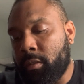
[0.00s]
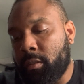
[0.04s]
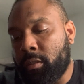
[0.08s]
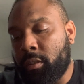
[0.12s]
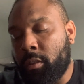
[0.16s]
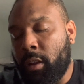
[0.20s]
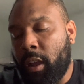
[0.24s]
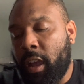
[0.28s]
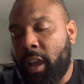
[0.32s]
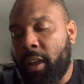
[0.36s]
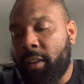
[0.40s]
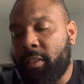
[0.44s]

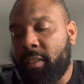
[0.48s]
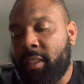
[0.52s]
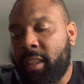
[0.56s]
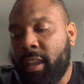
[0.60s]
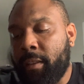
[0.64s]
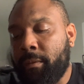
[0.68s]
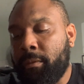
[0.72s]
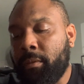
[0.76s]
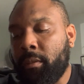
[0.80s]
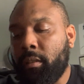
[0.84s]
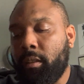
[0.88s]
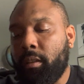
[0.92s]
So I
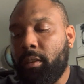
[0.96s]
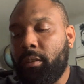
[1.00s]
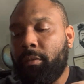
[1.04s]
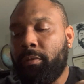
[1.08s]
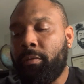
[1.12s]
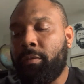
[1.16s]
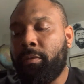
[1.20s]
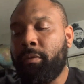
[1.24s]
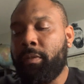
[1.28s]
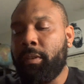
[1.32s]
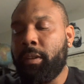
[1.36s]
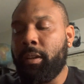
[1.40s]
definitely
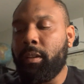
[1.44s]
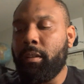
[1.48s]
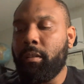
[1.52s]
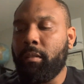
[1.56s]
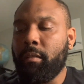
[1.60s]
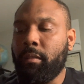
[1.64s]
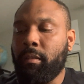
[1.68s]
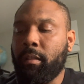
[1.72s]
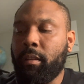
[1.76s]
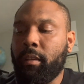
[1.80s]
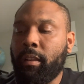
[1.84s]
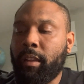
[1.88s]

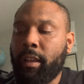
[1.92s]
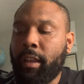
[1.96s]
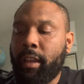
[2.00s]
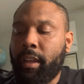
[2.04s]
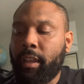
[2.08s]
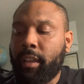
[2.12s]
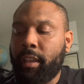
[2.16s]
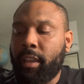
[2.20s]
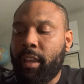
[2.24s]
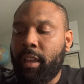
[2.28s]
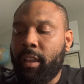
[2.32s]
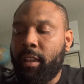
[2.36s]
feel like
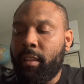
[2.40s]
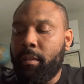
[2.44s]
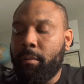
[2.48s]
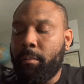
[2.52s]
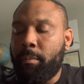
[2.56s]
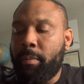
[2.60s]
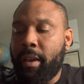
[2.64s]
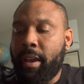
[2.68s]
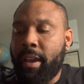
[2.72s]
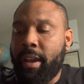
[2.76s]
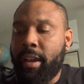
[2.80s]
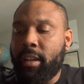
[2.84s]
in the
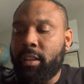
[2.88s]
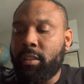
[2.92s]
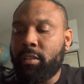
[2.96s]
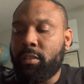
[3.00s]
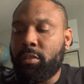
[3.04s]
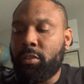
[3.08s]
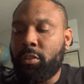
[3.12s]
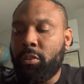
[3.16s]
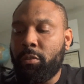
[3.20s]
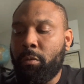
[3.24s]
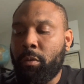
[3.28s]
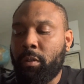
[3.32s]
past,
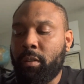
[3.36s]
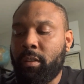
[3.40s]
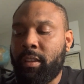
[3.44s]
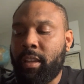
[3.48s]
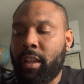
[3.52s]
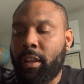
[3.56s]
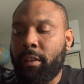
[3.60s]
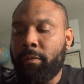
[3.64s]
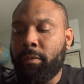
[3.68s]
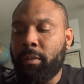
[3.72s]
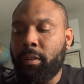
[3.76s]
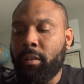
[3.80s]
you were
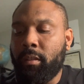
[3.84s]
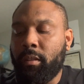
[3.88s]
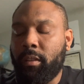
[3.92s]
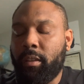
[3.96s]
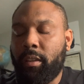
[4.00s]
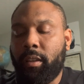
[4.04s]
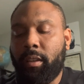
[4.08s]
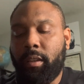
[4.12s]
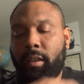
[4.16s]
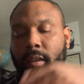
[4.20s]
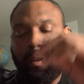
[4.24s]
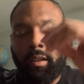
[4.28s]

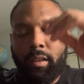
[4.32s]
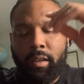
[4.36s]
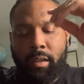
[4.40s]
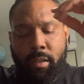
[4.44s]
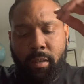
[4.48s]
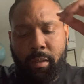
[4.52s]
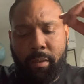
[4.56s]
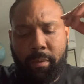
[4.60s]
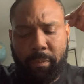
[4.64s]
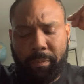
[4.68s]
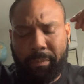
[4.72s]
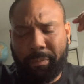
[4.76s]
definitely
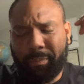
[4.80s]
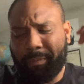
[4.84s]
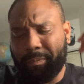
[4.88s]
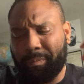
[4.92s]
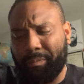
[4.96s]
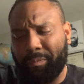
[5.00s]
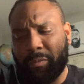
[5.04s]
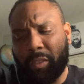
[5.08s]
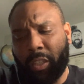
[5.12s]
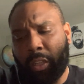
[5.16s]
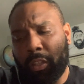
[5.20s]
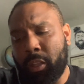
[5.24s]

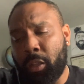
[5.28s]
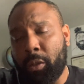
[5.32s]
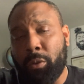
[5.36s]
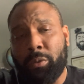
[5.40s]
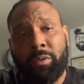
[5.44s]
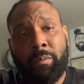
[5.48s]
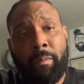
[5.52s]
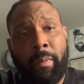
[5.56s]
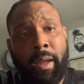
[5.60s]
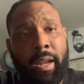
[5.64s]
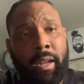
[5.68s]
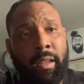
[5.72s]

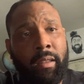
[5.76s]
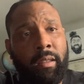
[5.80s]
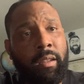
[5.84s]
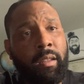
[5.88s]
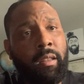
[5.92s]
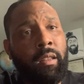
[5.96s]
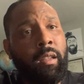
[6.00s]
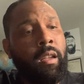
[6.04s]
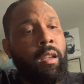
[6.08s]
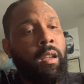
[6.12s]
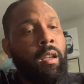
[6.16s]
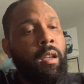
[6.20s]
closed-minded
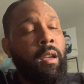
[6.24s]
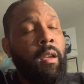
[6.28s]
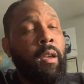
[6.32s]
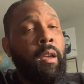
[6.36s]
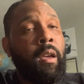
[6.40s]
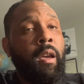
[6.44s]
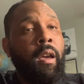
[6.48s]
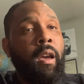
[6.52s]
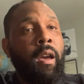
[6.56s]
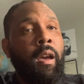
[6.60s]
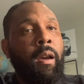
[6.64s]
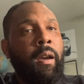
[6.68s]

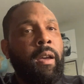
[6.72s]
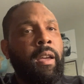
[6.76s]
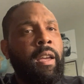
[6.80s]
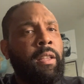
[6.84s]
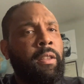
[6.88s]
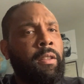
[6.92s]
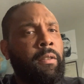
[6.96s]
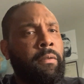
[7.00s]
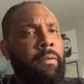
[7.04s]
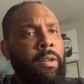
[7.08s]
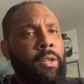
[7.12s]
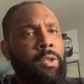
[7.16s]

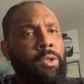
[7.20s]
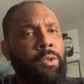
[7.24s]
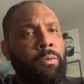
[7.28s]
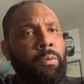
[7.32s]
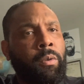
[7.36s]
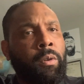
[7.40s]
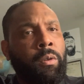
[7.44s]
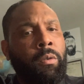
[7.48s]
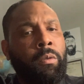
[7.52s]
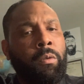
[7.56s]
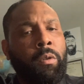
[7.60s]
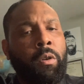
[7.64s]

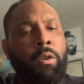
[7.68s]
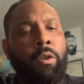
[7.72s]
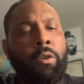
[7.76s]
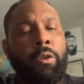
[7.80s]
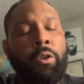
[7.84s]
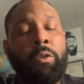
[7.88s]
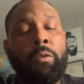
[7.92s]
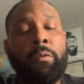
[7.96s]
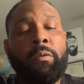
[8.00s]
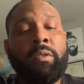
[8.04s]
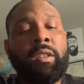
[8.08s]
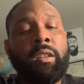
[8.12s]
individual, or
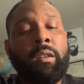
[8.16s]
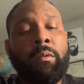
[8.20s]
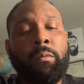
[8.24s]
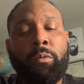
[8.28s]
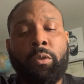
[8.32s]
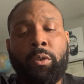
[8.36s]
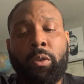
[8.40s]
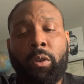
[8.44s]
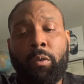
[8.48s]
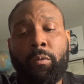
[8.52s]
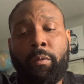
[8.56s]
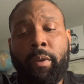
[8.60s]

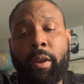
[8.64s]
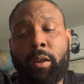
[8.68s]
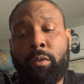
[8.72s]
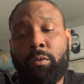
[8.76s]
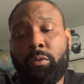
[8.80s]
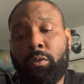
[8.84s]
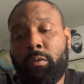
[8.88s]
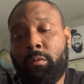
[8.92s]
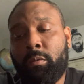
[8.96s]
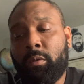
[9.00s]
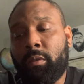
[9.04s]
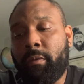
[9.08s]
someone around
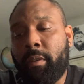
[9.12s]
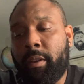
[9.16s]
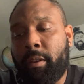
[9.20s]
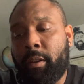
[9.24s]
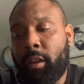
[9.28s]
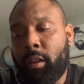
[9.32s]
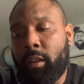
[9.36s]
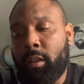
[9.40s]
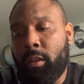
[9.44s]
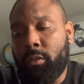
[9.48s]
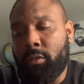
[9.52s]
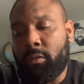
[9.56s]
you was very
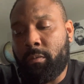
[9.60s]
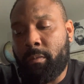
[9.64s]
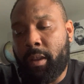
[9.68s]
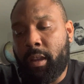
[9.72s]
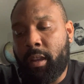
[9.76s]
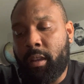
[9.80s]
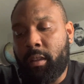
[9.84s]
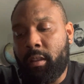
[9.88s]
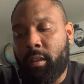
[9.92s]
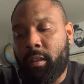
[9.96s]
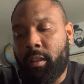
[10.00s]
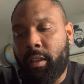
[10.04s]

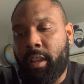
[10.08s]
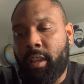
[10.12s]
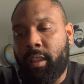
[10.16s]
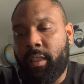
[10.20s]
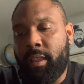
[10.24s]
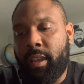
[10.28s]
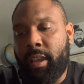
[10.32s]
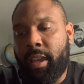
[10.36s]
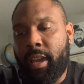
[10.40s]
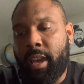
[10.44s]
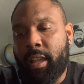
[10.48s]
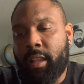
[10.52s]
closed-minded, and
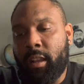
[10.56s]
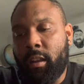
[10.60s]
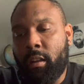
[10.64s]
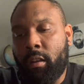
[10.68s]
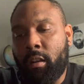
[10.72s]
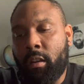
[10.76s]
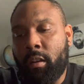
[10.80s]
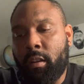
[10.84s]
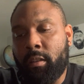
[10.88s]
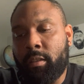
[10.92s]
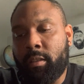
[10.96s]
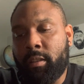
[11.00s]
they had a
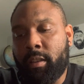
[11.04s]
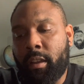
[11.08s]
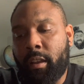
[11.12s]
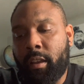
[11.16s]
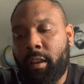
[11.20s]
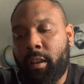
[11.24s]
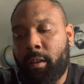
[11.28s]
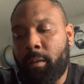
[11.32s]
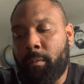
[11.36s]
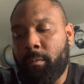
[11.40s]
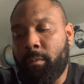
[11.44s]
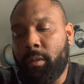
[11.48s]
hard
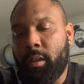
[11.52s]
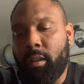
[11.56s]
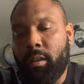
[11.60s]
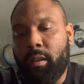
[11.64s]
time,